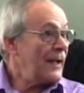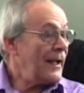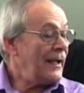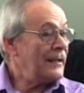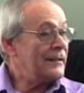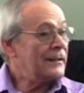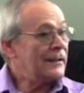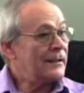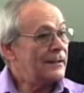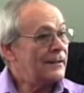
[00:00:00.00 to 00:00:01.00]
And
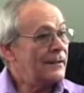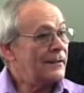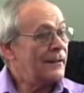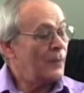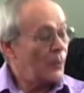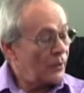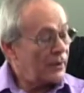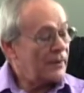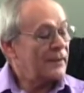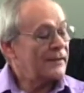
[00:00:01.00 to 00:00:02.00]
there
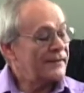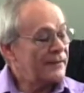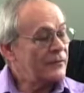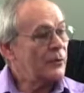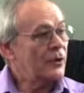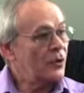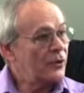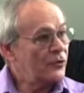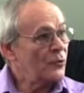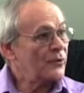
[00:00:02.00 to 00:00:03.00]
were 7
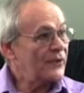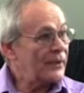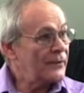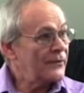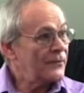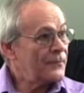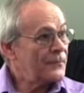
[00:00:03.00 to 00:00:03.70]
recorded suicides.